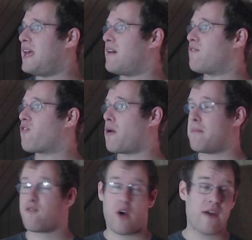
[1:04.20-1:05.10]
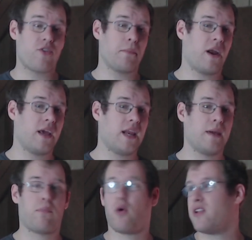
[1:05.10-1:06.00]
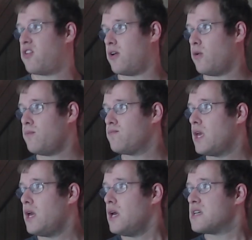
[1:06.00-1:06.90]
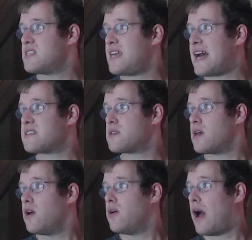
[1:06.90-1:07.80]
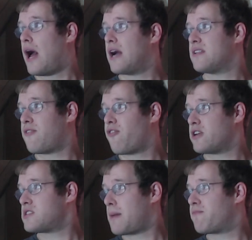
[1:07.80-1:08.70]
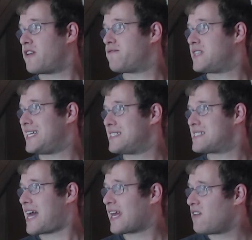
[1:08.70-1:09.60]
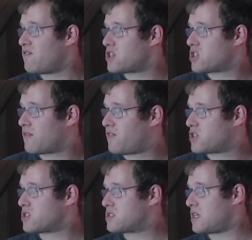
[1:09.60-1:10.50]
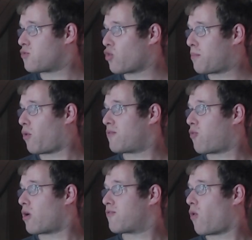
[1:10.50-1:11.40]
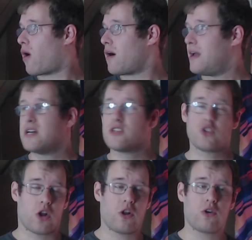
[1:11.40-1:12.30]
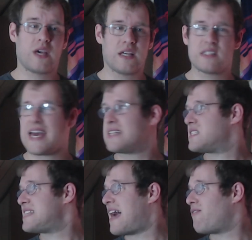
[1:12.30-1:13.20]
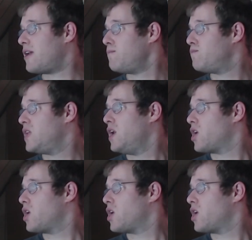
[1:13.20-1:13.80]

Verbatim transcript: minute from for everybody at 8.2. CS uh, difference up 15. Second in vision efficiency, 3.44. Solo kills had 7.